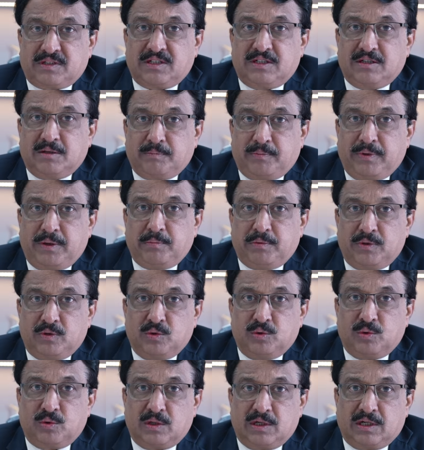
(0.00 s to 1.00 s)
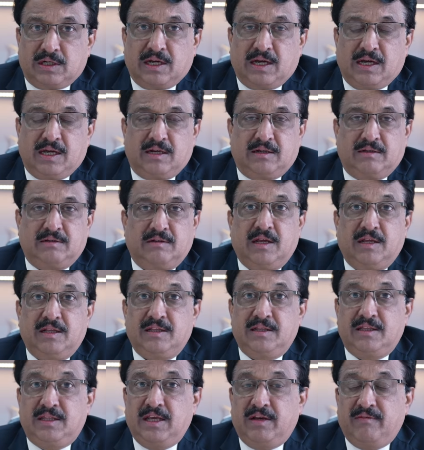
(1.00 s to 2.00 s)
of the people who retire,
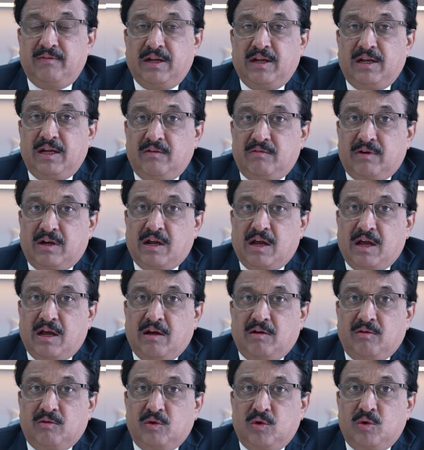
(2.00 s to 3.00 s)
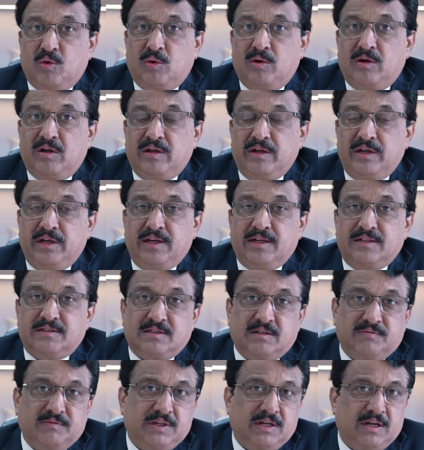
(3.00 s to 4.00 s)
they will never have golden years
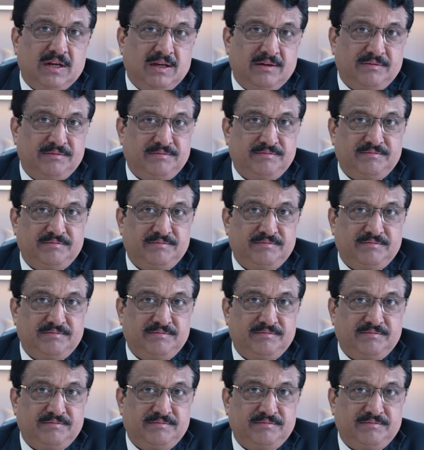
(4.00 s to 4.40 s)
of their life.